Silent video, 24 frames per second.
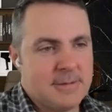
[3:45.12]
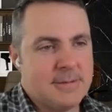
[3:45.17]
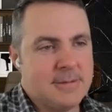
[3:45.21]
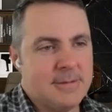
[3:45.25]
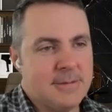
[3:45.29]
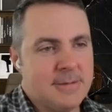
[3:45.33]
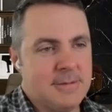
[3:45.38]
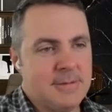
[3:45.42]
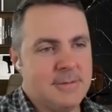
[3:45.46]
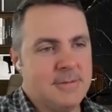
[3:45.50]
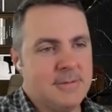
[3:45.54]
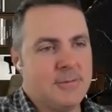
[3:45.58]

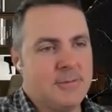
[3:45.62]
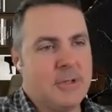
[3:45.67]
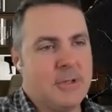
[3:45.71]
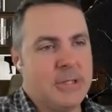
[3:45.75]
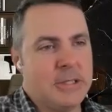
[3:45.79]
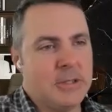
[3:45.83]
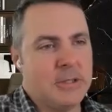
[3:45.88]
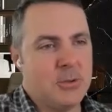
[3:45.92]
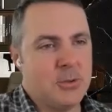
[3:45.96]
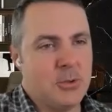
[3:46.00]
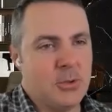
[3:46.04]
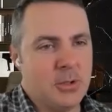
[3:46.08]

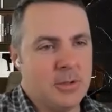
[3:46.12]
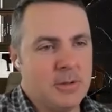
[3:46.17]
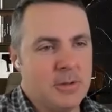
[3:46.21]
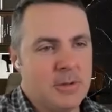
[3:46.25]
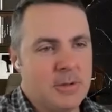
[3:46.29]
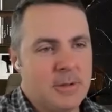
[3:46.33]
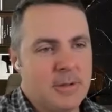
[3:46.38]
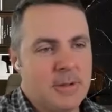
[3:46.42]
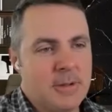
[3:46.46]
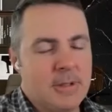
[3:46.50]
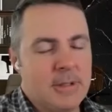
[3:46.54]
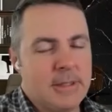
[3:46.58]
Very cool.
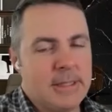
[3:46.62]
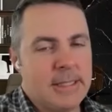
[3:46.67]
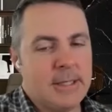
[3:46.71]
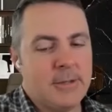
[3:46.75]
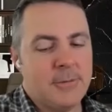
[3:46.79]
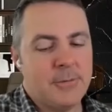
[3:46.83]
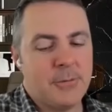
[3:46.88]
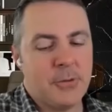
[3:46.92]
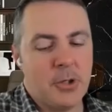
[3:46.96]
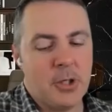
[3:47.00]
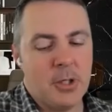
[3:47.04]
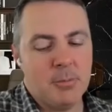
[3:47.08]
There
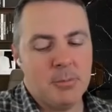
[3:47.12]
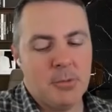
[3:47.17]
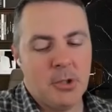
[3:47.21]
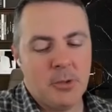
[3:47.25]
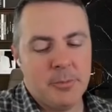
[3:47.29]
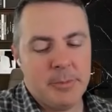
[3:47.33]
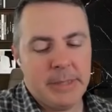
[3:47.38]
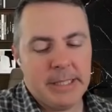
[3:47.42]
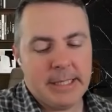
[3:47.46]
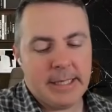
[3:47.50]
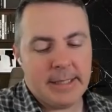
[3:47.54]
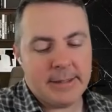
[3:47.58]
for a
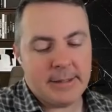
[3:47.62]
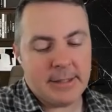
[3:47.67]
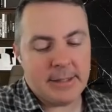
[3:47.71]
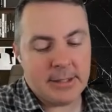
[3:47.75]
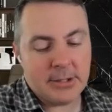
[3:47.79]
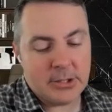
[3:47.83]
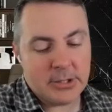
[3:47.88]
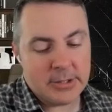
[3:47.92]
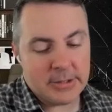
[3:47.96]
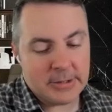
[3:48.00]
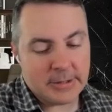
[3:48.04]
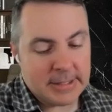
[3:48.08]
moment, I
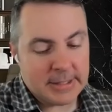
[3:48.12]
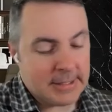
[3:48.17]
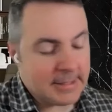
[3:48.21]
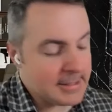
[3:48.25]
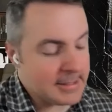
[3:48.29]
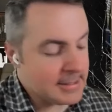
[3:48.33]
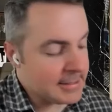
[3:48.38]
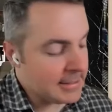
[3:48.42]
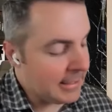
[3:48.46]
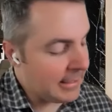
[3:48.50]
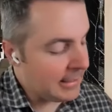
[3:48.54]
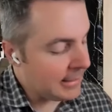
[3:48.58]
thought you were going to
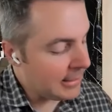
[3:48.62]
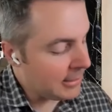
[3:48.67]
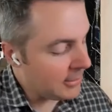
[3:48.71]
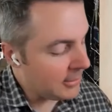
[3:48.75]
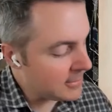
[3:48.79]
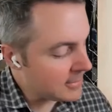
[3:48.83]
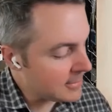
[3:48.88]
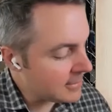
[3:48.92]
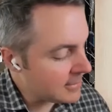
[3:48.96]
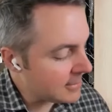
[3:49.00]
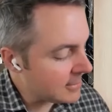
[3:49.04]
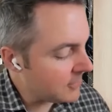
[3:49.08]
say there
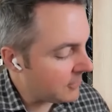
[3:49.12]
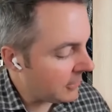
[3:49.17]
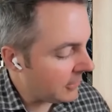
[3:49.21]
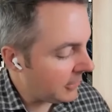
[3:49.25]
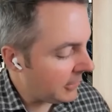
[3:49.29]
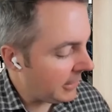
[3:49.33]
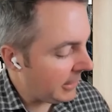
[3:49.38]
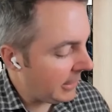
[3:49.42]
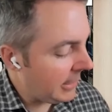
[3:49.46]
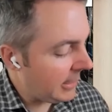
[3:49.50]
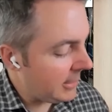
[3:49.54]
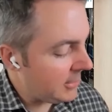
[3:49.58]
was this
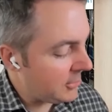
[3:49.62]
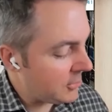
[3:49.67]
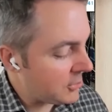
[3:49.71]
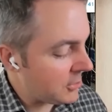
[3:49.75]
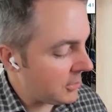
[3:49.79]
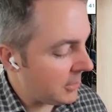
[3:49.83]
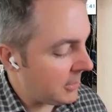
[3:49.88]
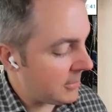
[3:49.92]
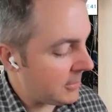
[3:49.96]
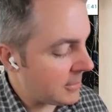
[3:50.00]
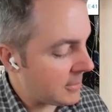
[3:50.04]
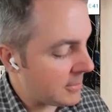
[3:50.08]
very
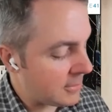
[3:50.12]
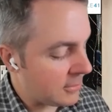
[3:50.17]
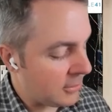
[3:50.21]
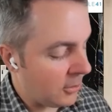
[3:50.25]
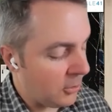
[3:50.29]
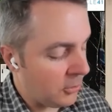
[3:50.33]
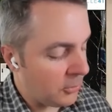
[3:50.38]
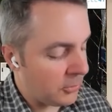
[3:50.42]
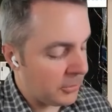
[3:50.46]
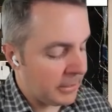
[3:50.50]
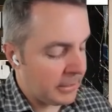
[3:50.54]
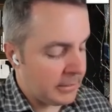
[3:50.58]
ancient
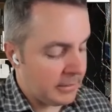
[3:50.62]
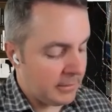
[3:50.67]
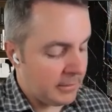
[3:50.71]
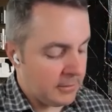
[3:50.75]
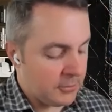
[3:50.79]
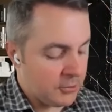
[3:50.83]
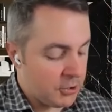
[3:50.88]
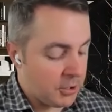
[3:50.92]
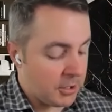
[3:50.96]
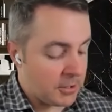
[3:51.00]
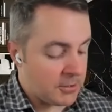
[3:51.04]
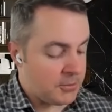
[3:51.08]
slogan,
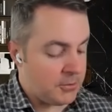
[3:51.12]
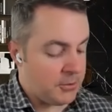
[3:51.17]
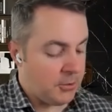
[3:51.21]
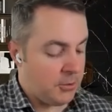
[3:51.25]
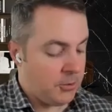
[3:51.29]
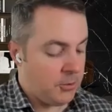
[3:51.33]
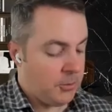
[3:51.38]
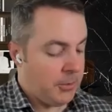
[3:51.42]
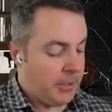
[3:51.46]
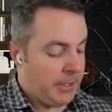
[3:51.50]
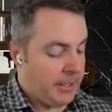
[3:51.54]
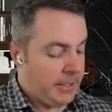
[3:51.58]
just
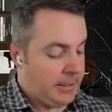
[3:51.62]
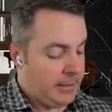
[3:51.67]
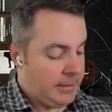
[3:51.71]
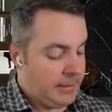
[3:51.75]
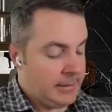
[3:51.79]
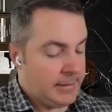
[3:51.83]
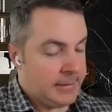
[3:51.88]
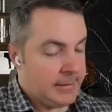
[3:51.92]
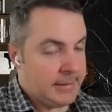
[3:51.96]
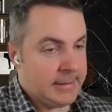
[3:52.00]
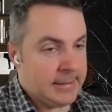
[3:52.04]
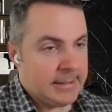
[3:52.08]
do it.
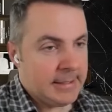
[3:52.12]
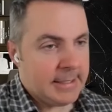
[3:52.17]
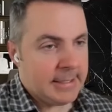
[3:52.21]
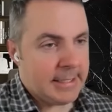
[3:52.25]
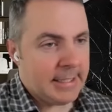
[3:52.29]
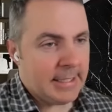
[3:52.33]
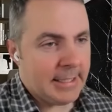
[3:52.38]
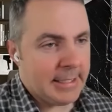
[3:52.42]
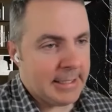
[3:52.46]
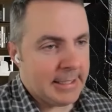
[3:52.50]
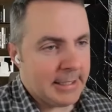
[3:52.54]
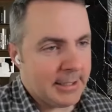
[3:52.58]

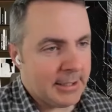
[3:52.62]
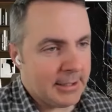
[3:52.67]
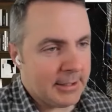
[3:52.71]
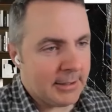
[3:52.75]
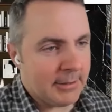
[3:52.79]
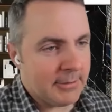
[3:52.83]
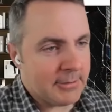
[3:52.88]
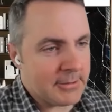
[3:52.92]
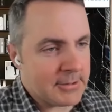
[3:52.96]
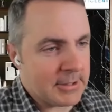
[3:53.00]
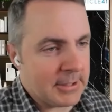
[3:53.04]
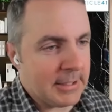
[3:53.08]
And I
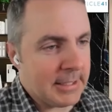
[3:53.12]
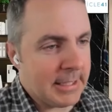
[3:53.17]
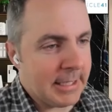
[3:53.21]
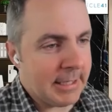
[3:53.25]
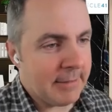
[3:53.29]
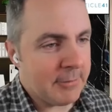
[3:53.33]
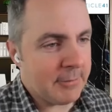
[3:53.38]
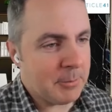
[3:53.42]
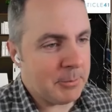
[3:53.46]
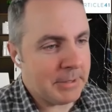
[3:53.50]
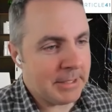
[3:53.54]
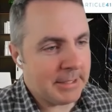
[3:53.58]
was going to
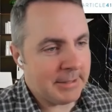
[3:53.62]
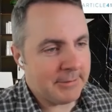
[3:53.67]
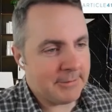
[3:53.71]
have a bit